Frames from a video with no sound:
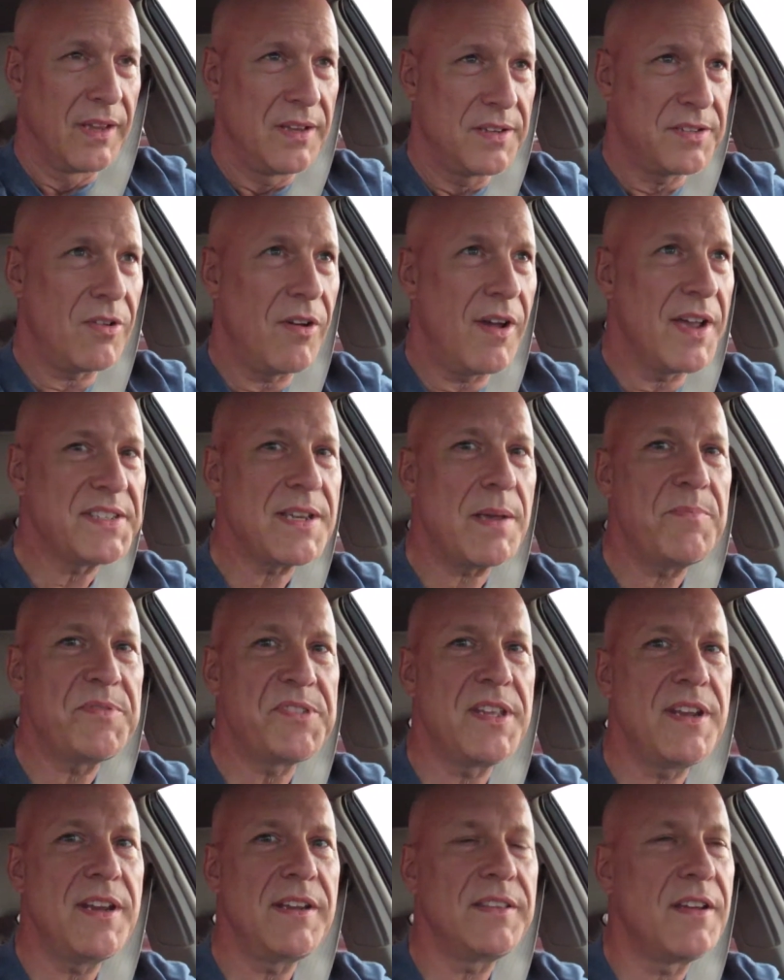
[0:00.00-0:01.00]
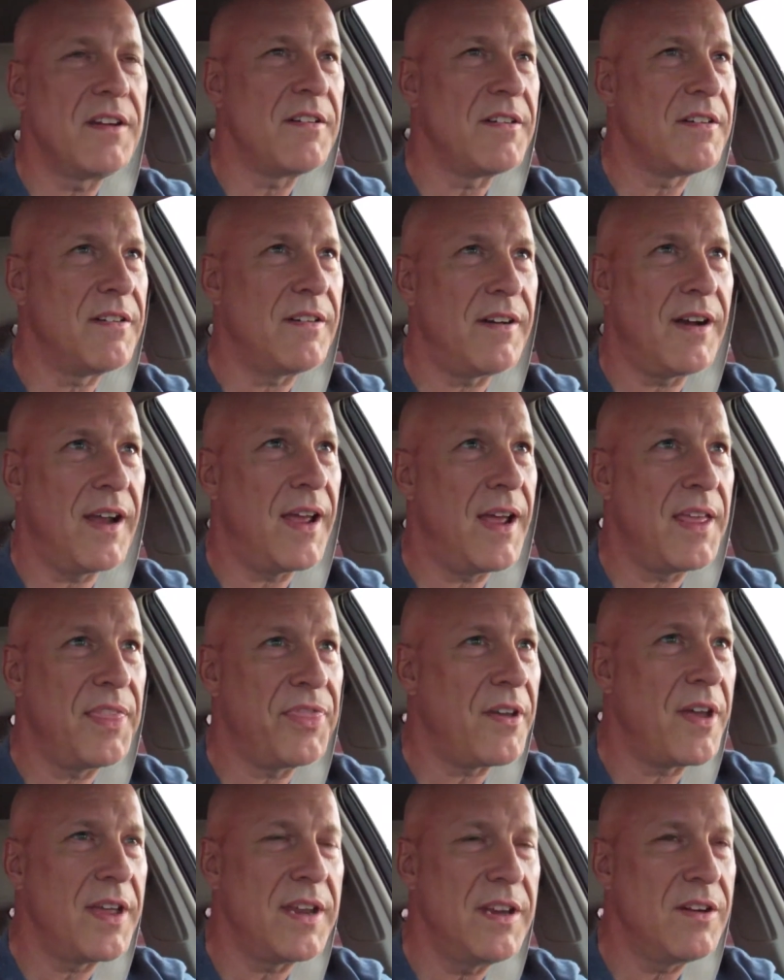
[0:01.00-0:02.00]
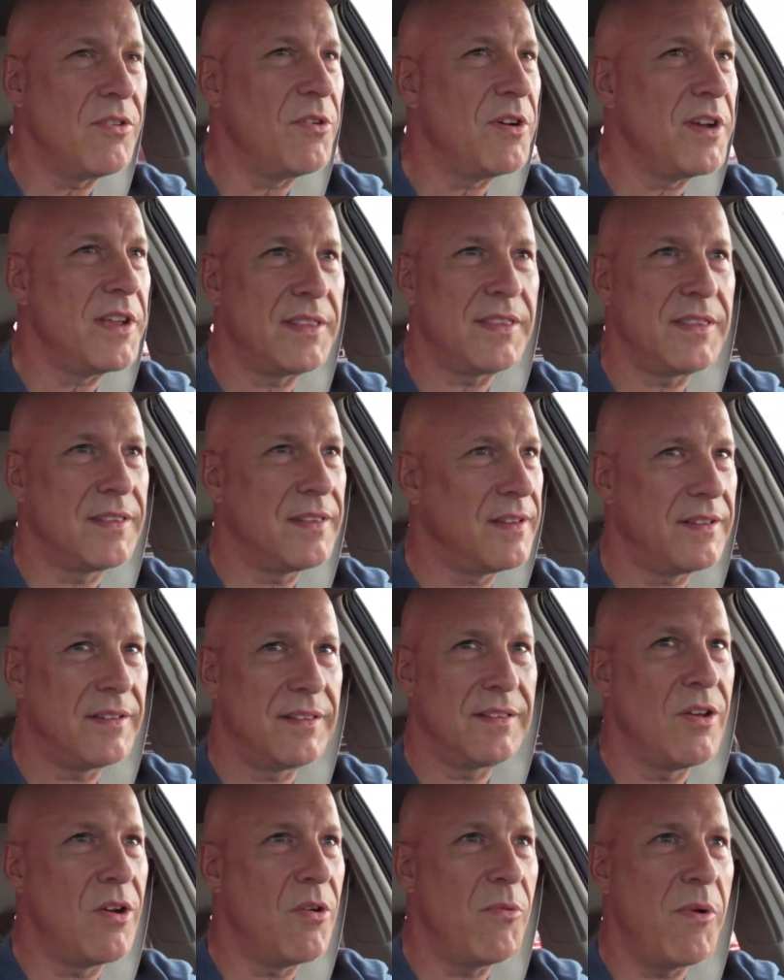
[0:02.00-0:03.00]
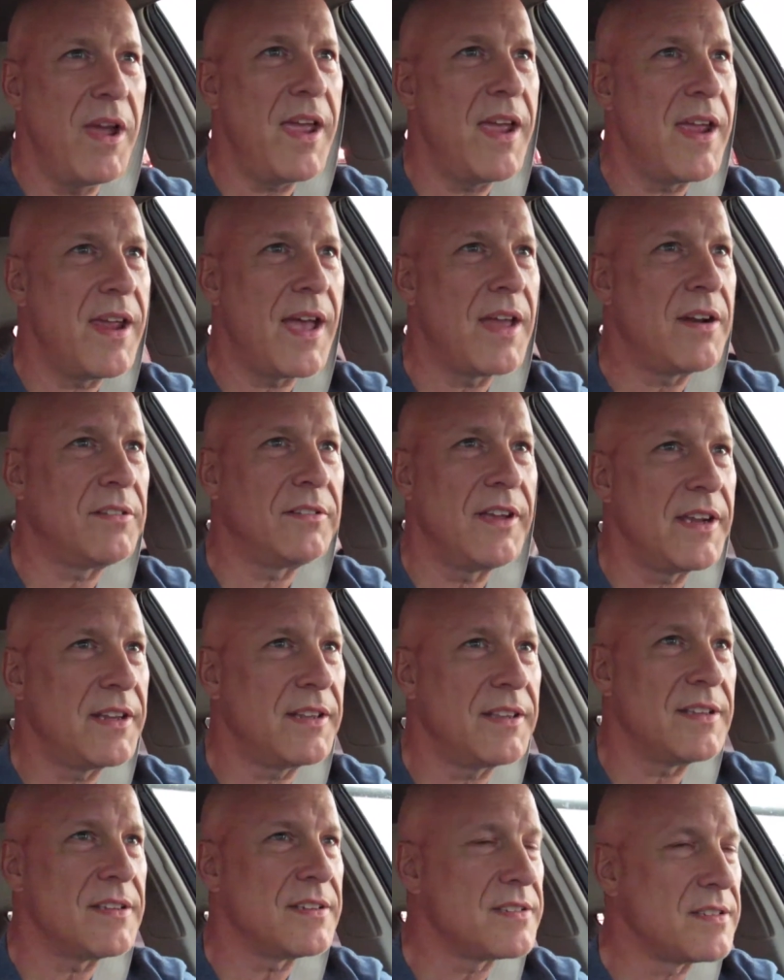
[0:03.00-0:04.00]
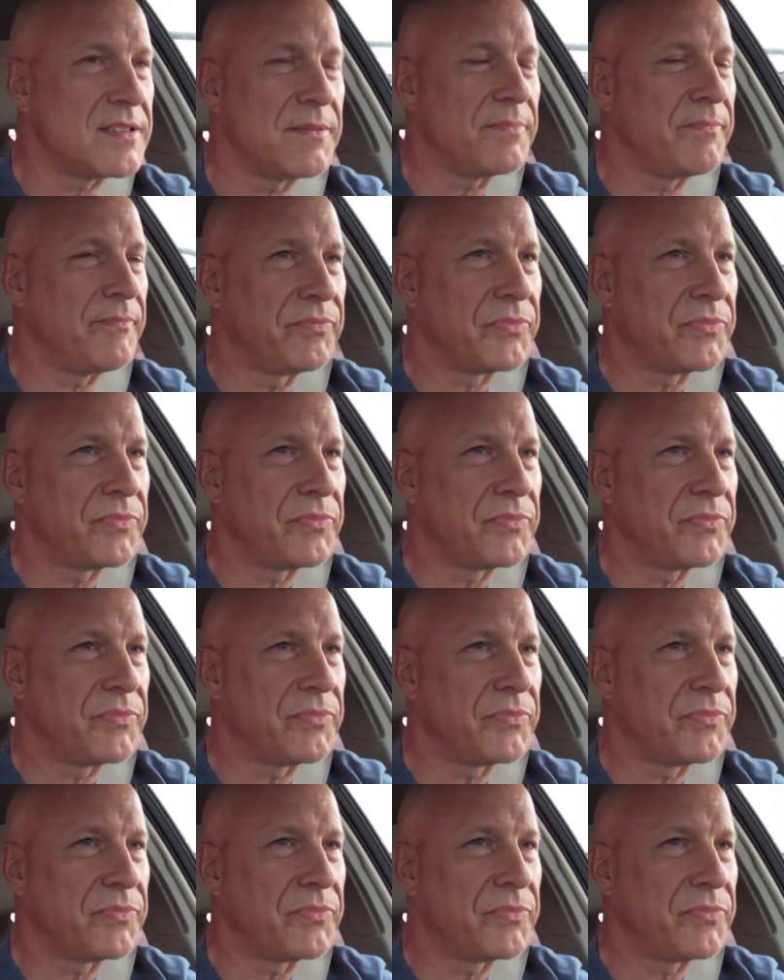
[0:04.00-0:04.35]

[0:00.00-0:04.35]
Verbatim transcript: So as I'm sitting there, I thought, you know what? No way. I don't like this.